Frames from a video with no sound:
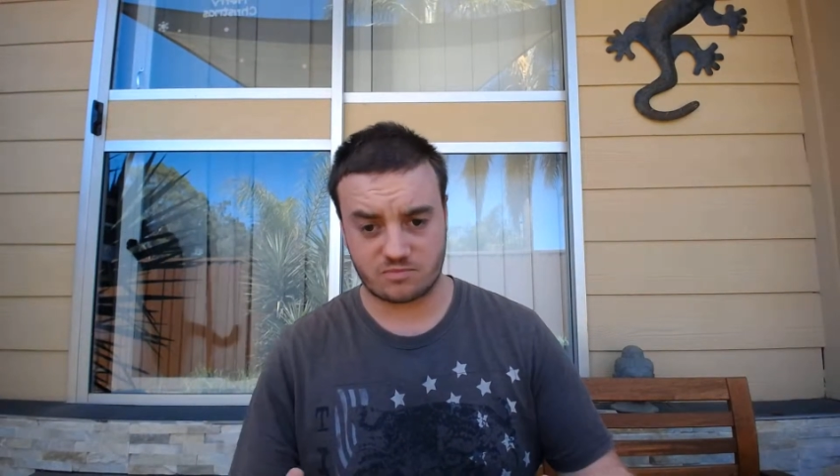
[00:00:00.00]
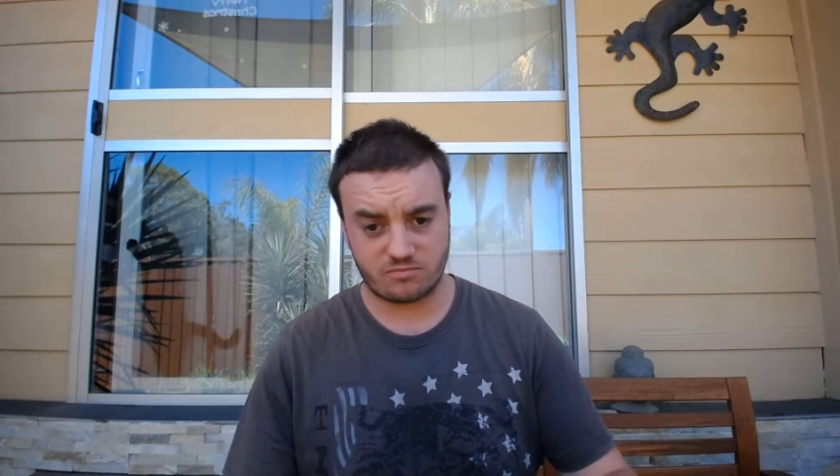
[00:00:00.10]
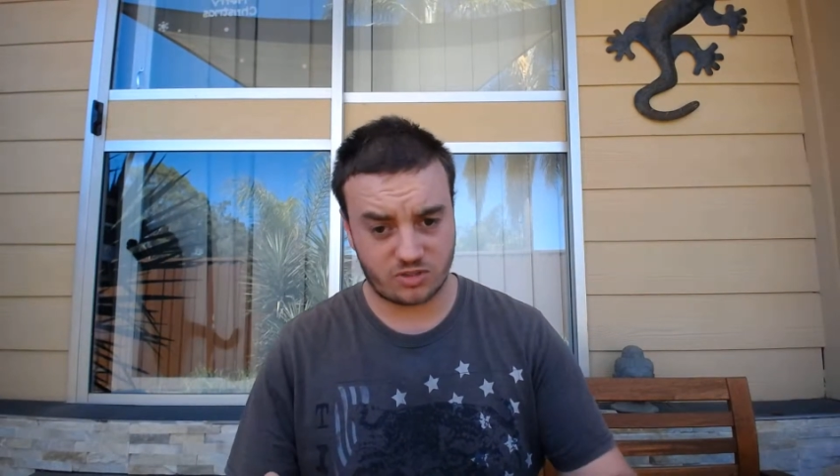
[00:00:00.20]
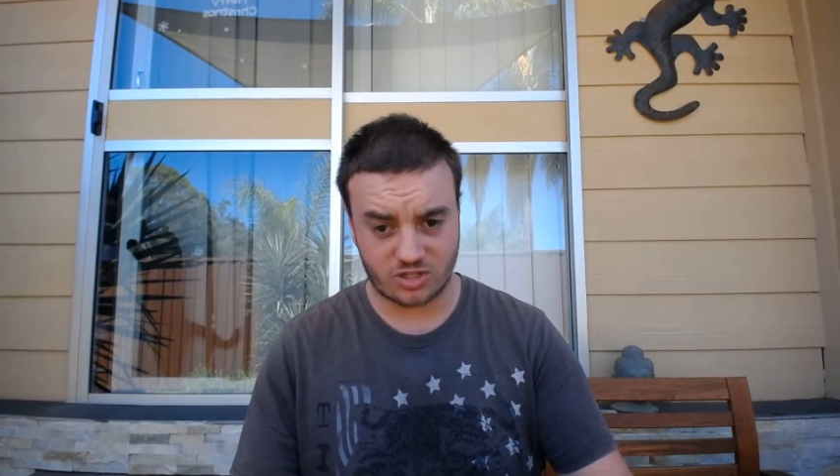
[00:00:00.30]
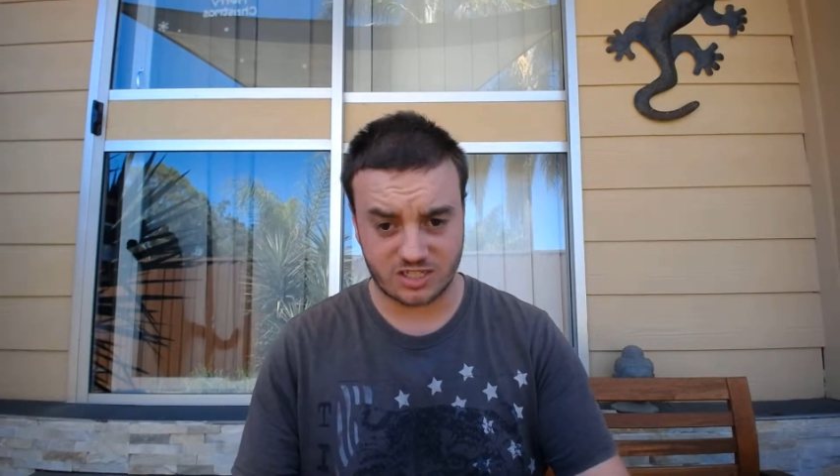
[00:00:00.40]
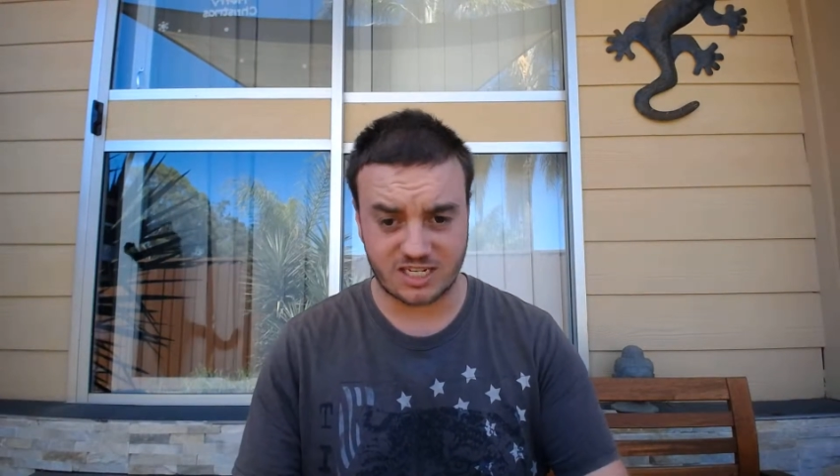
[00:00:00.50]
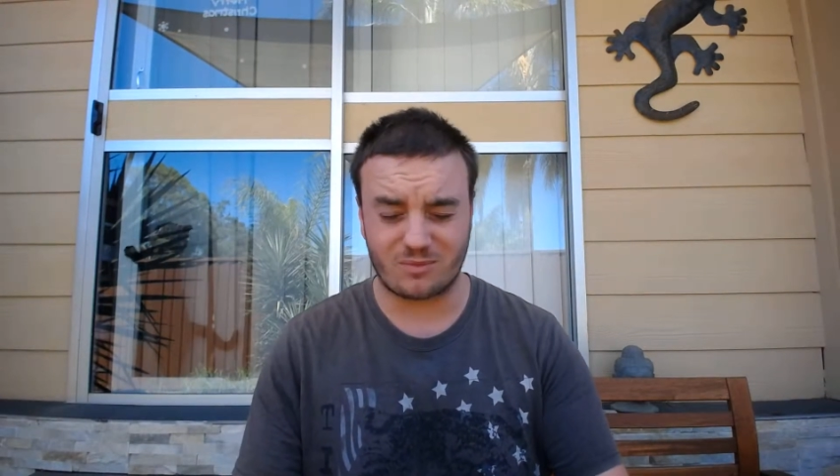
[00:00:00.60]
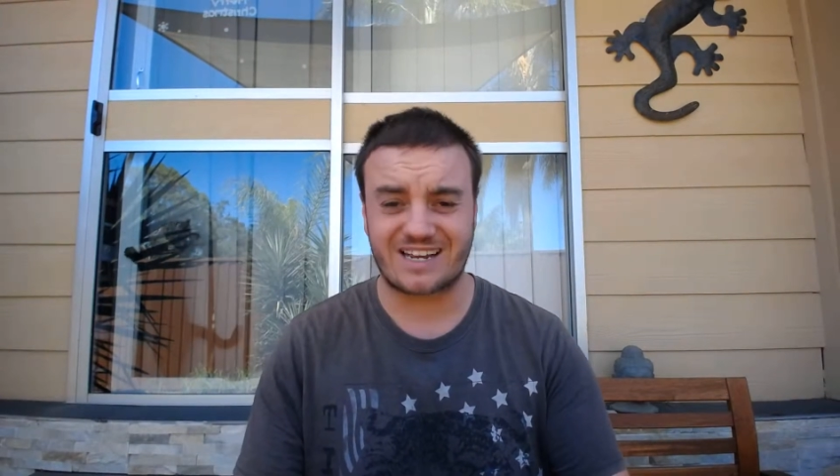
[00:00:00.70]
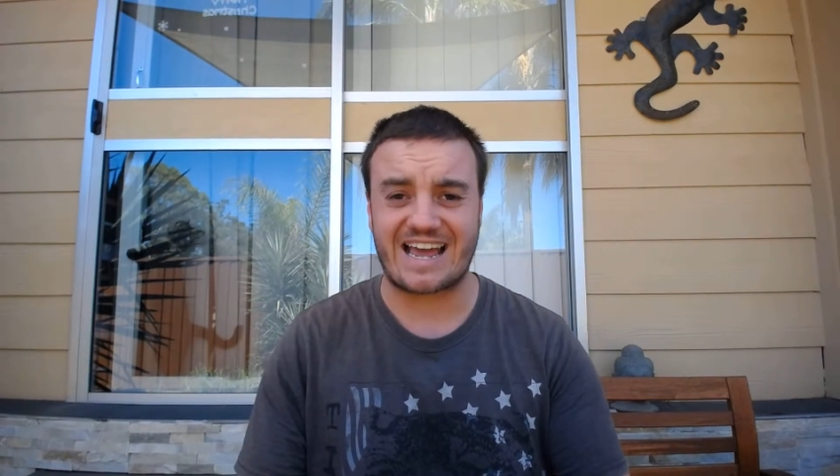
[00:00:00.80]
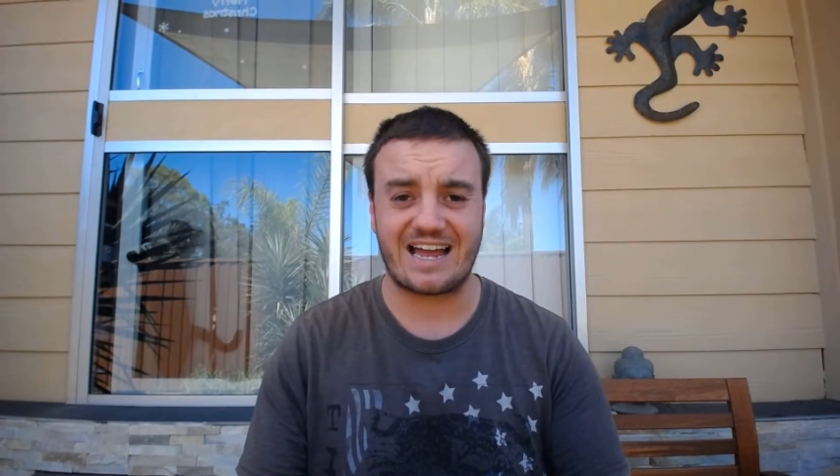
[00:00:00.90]
You can see
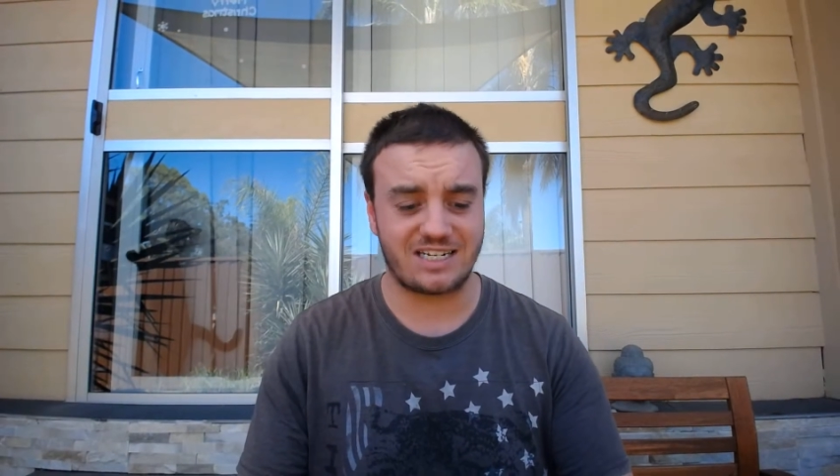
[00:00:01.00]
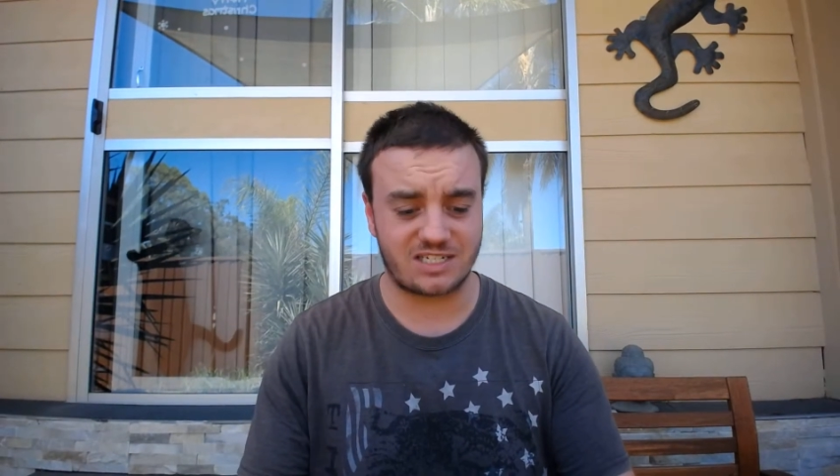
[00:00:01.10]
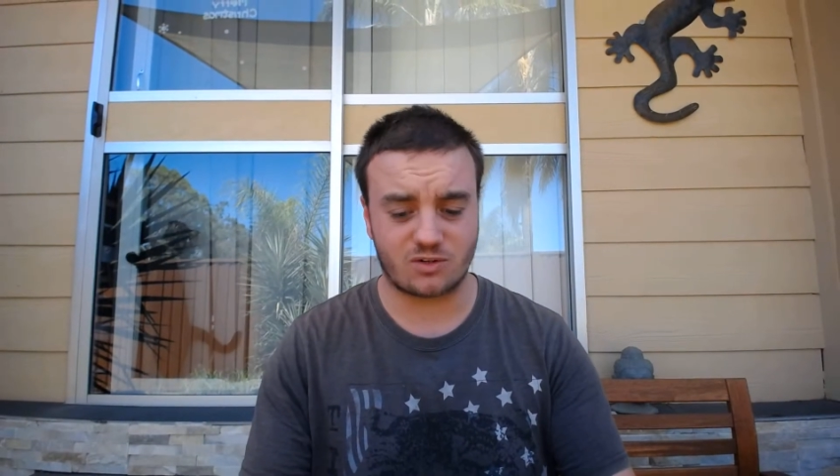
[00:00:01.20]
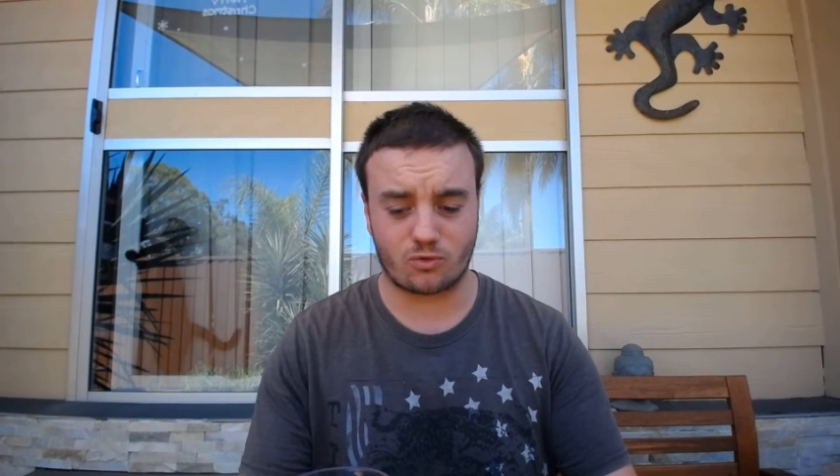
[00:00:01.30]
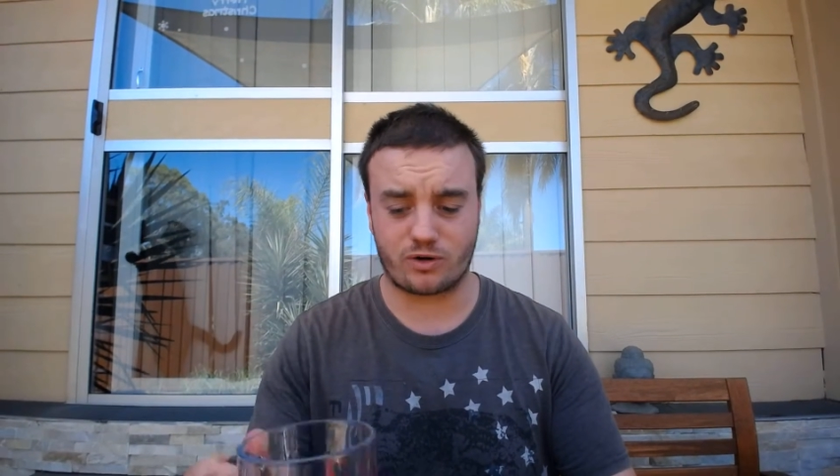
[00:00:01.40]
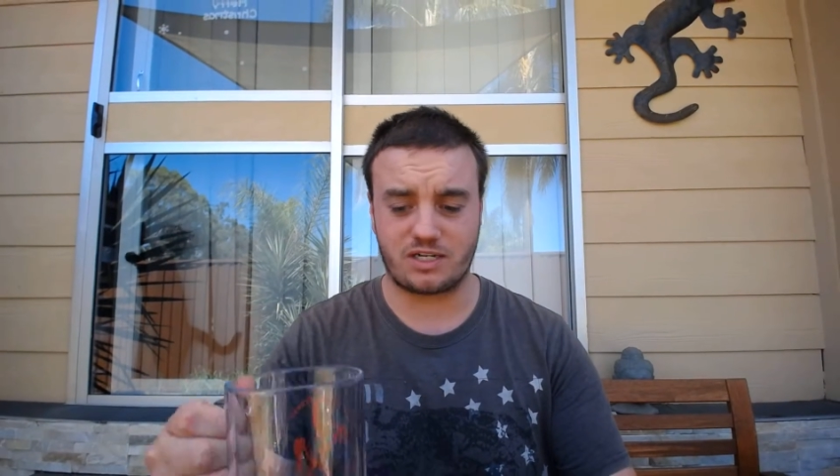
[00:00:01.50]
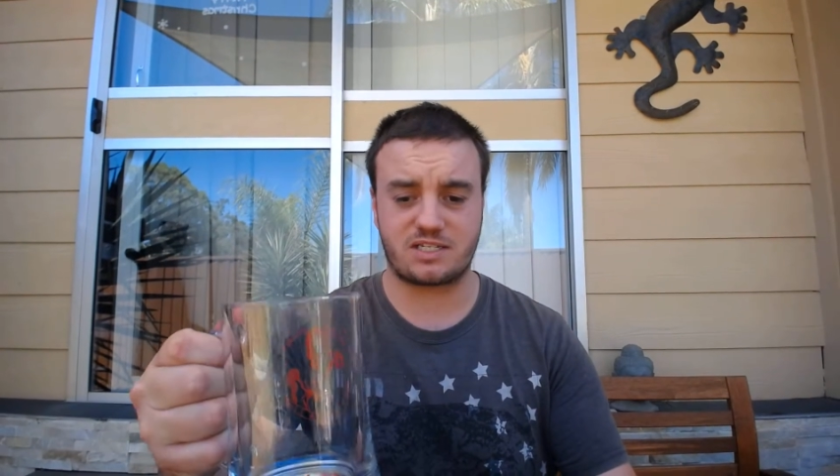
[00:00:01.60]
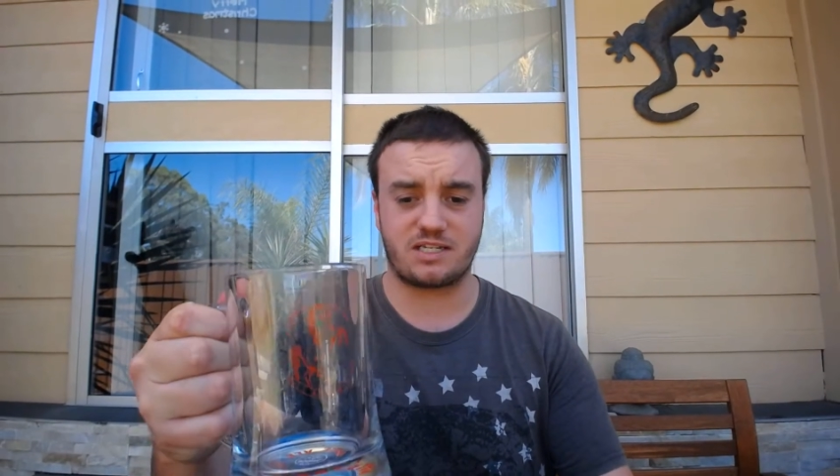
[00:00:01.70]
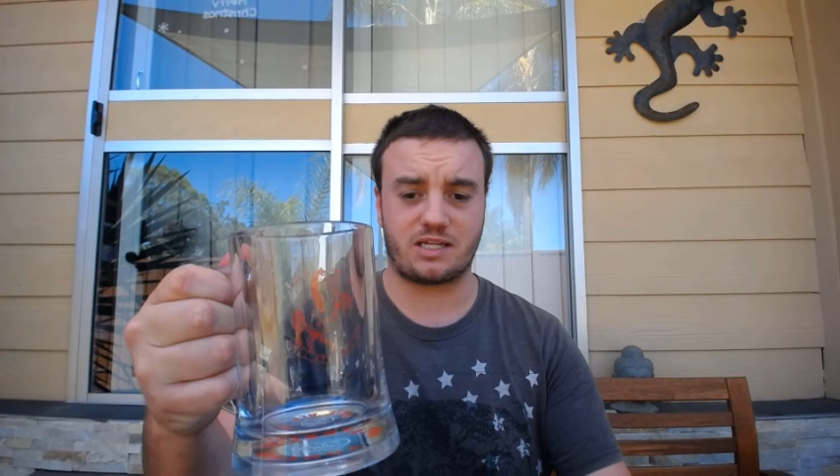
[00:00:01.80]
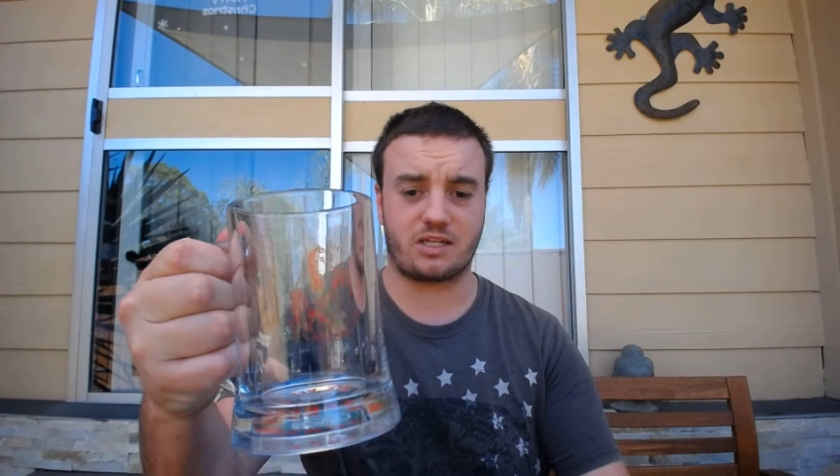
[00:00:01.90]
my cat is already
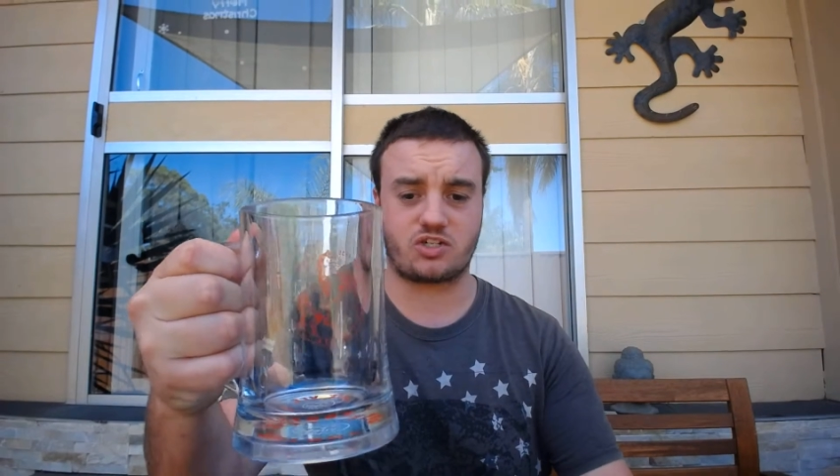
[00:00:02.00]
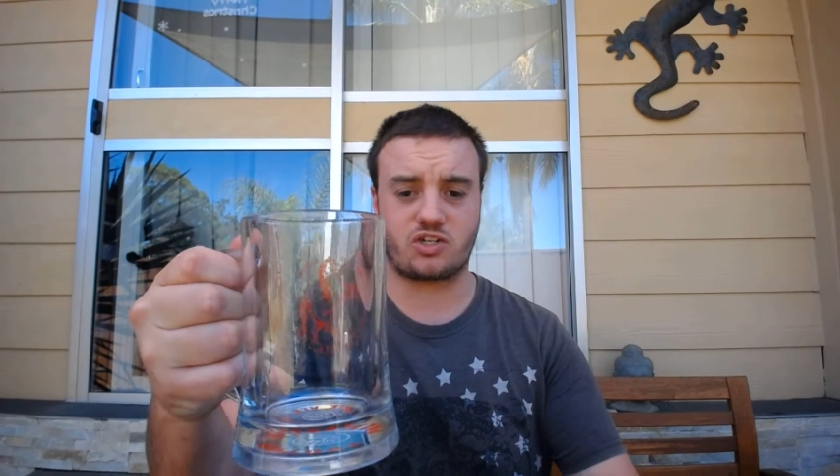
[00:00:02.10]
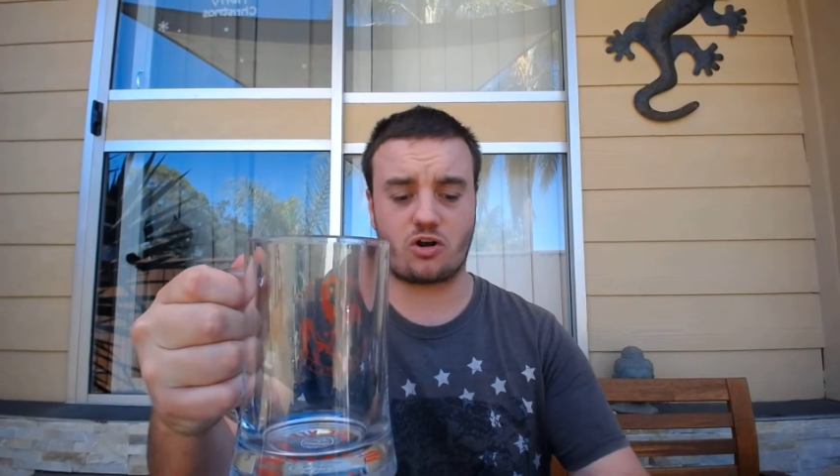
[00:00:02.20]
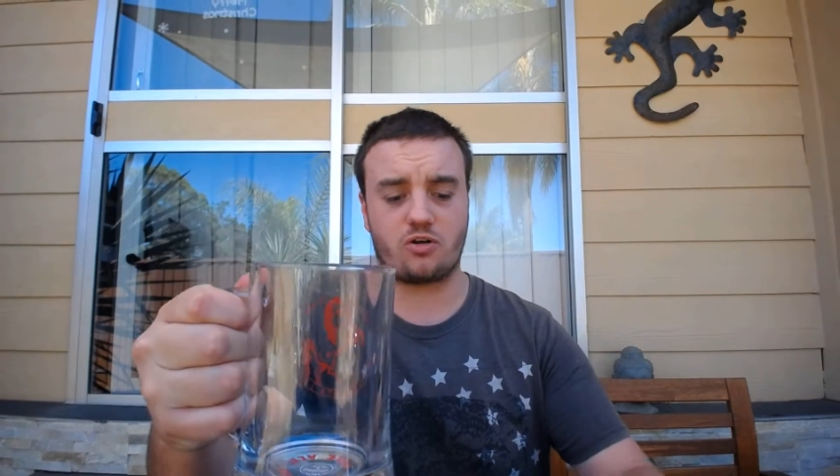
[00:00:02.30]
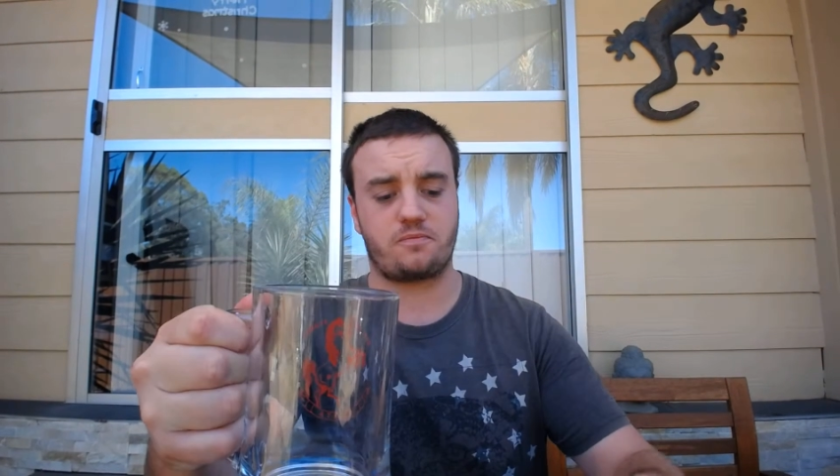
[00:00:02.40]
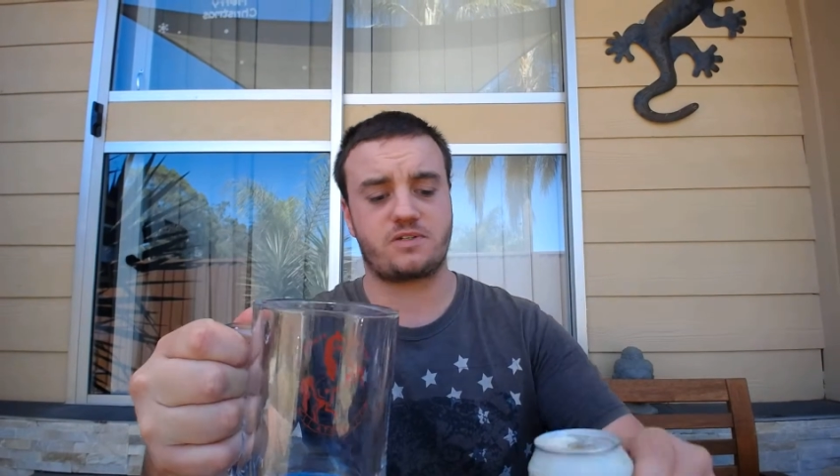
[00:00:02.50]
stealing the show.